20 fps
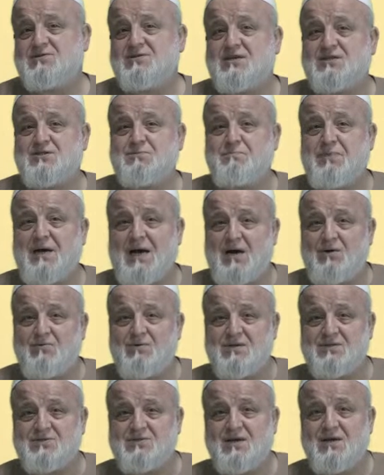such
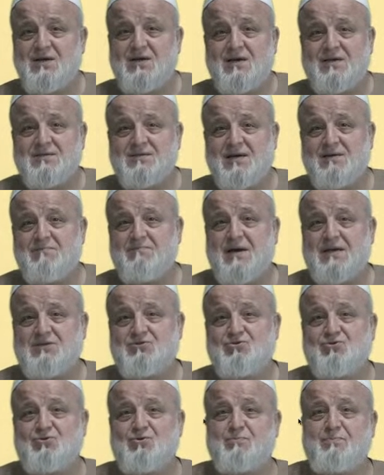powers, some
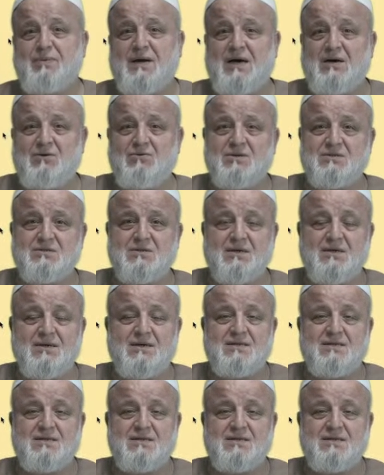magical powers.